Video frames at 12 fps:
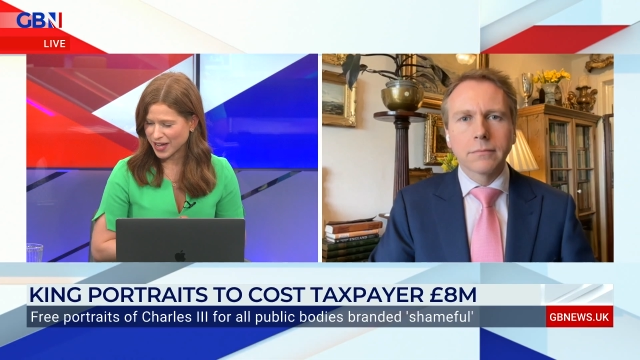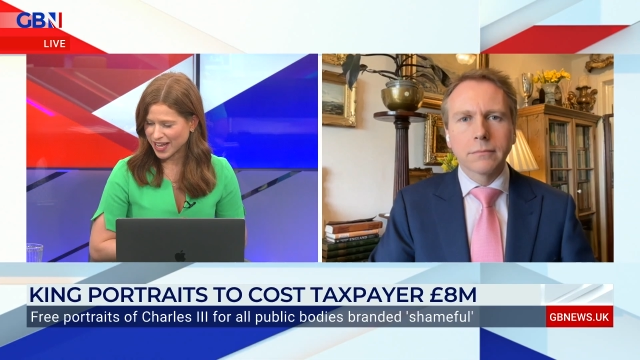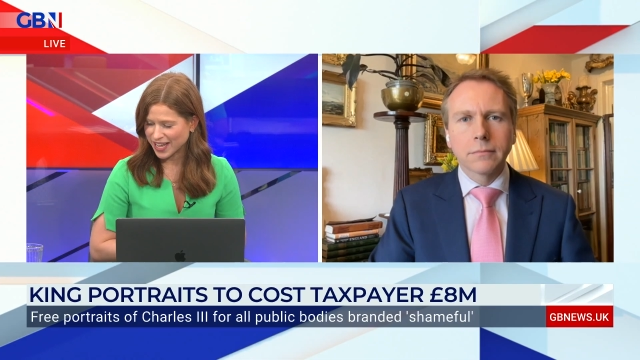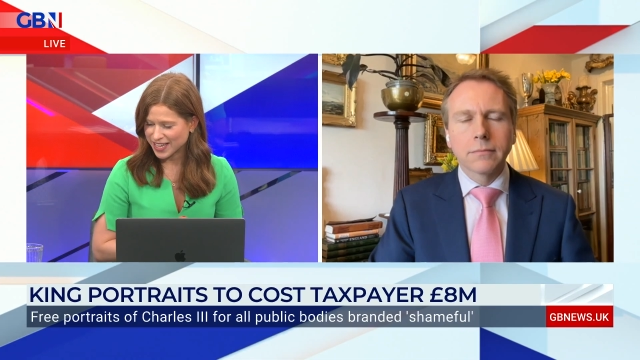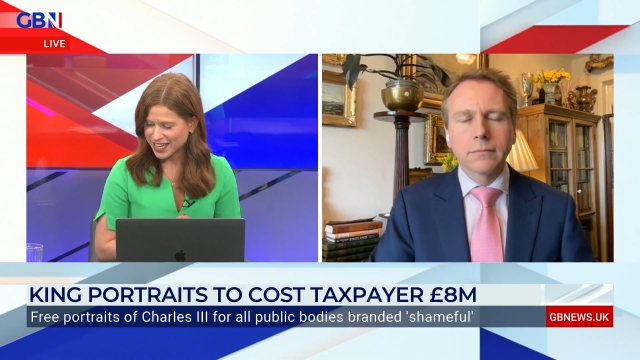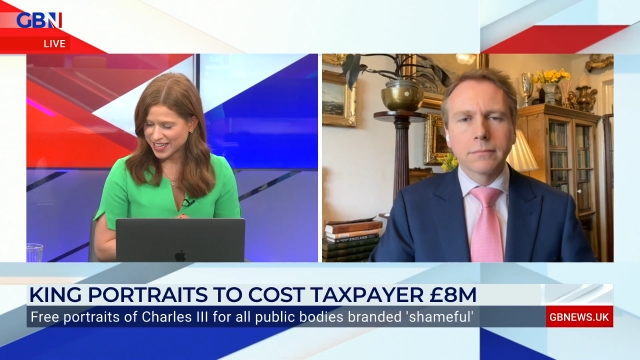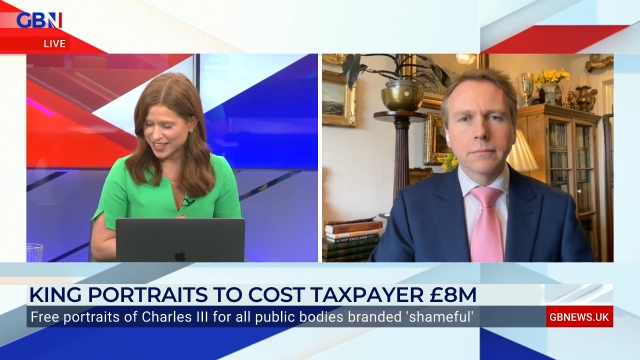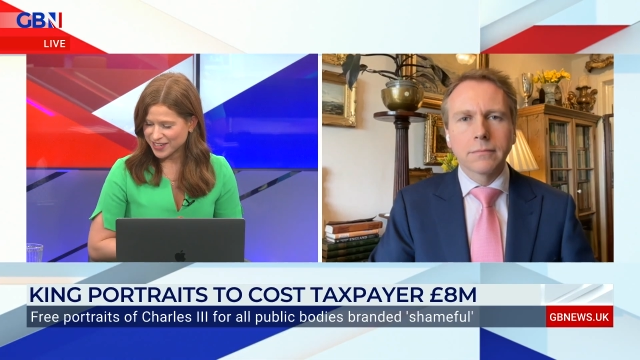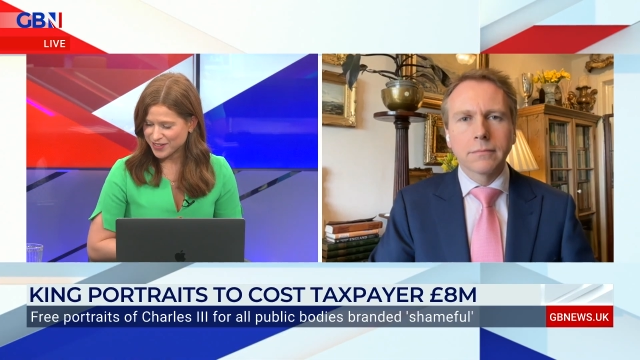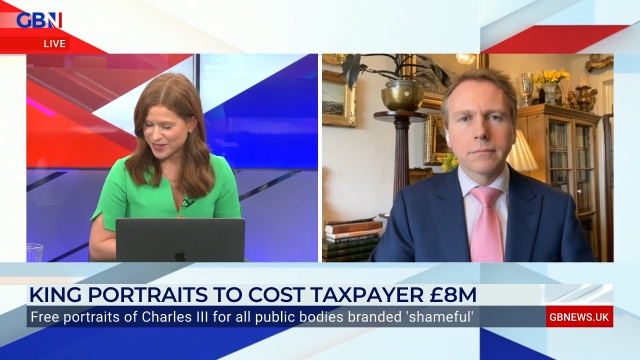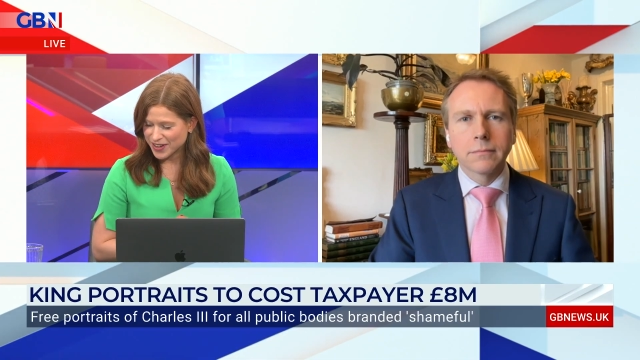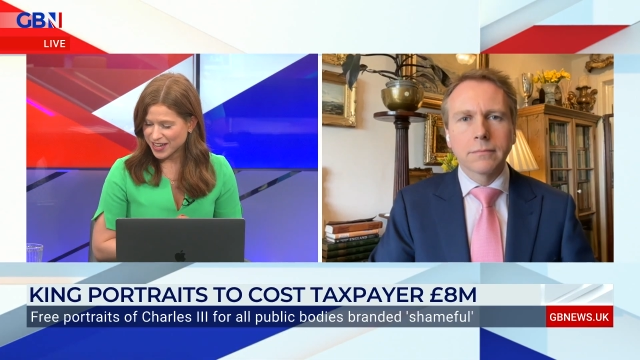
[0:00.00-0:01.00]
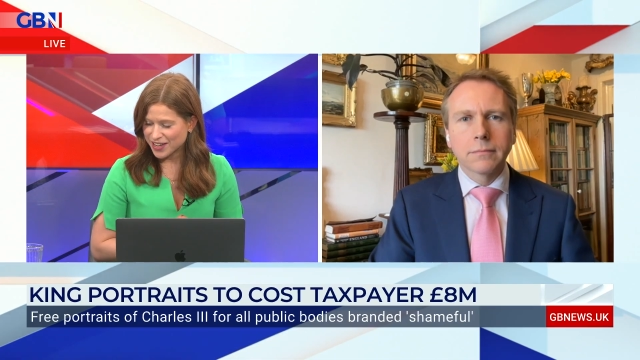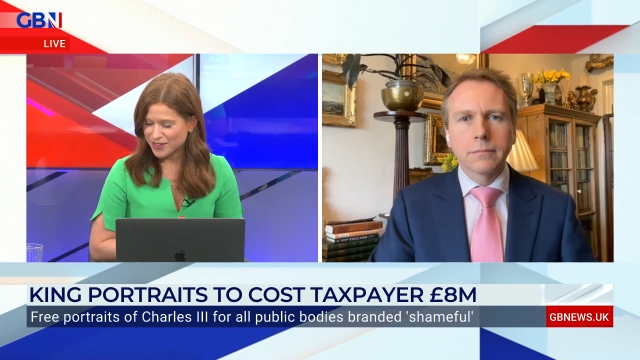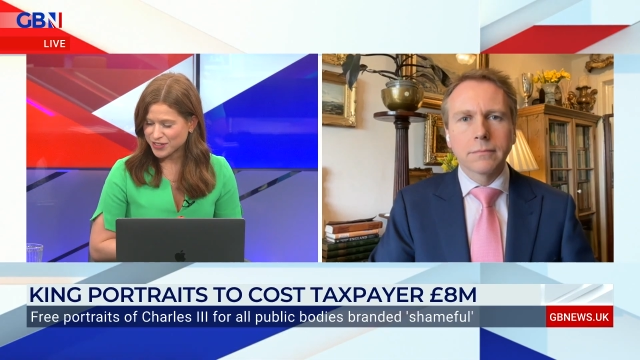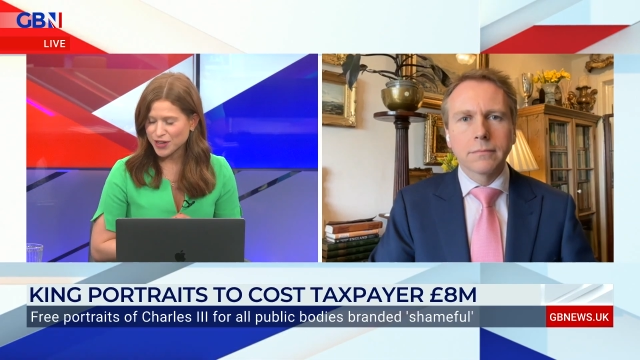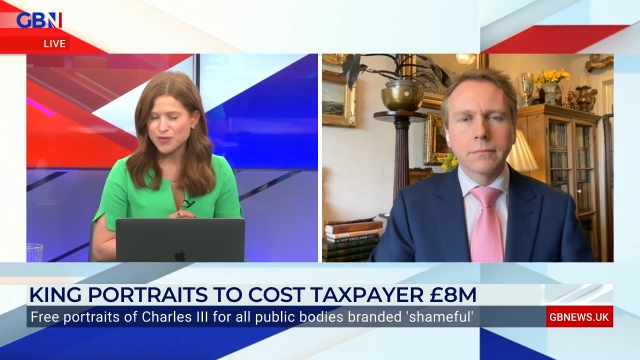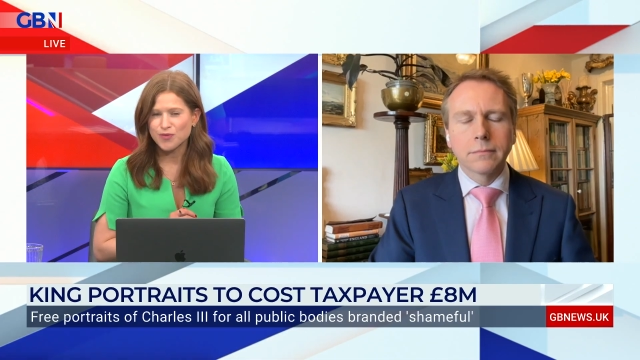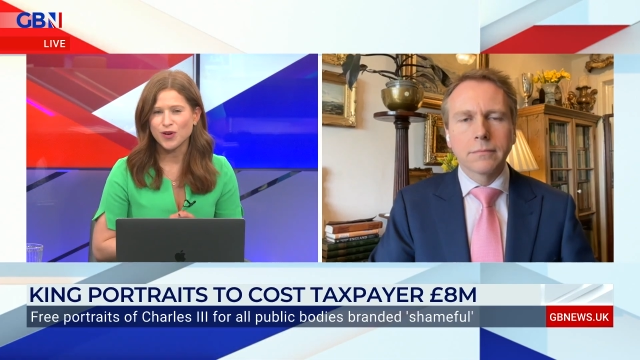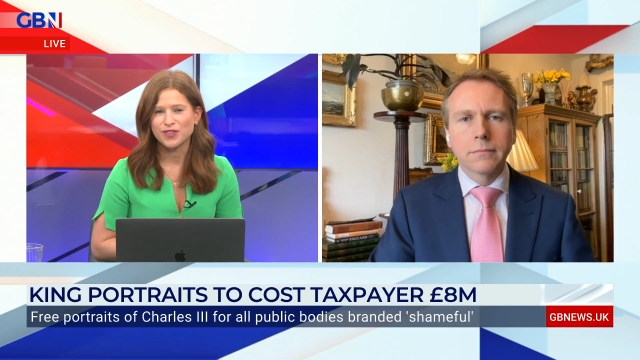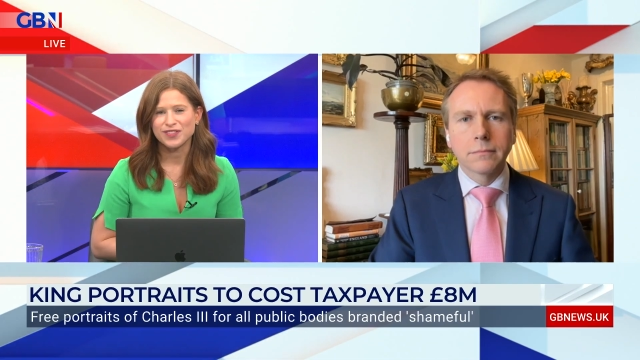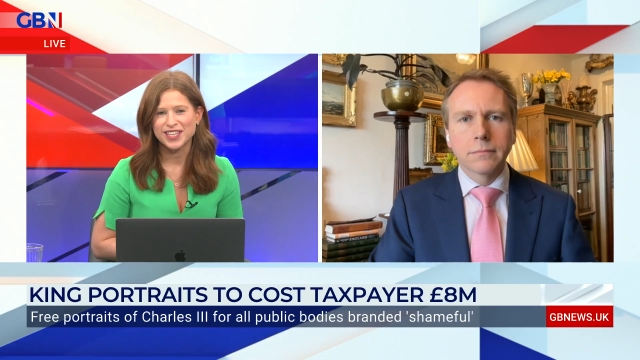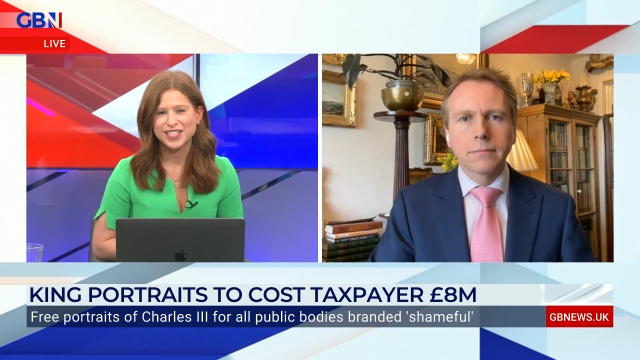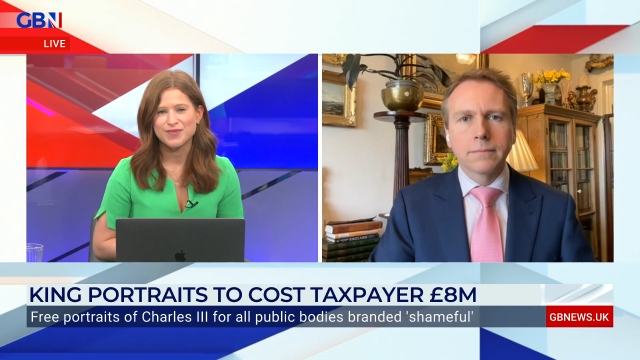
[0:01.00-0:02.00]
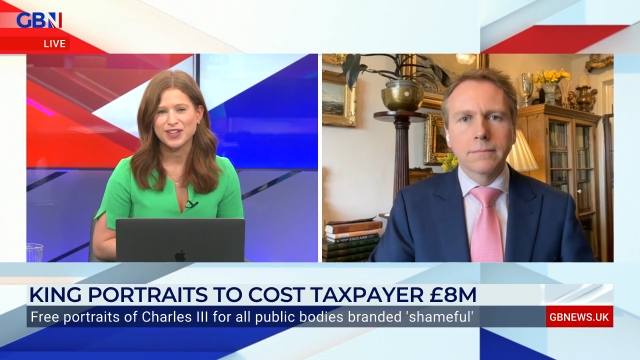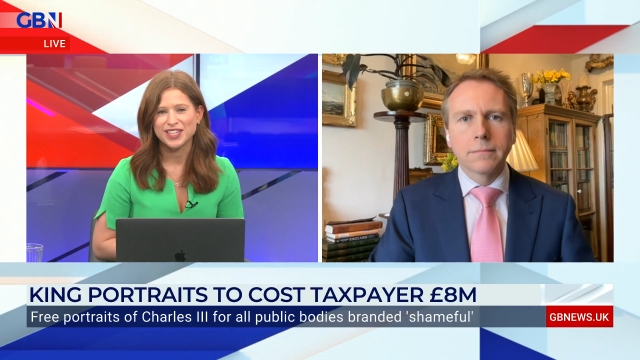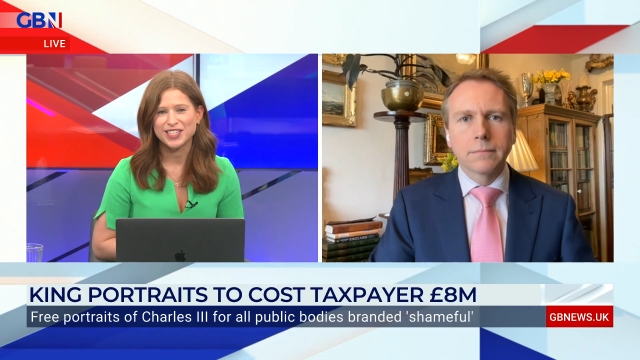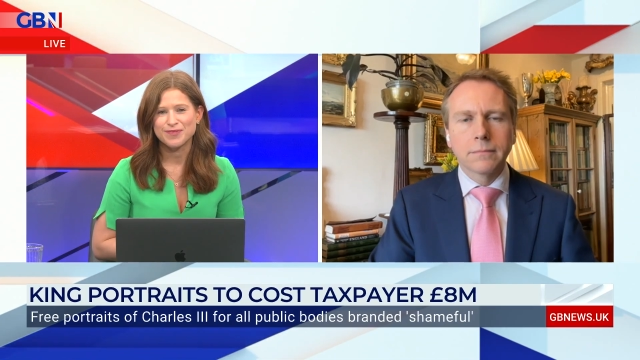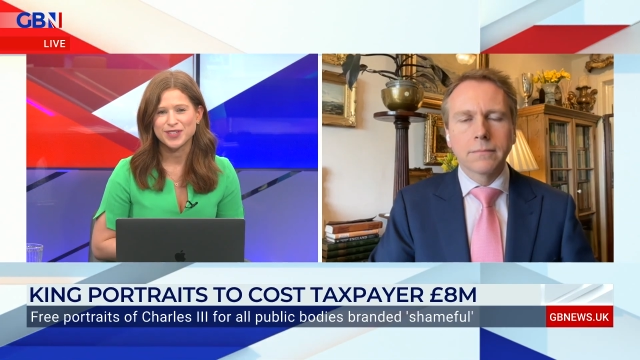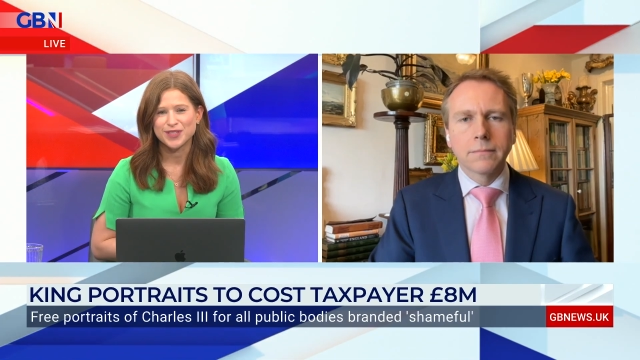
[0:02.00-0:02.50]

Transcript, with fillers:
Speaker 1: uh, who who don't want this money to be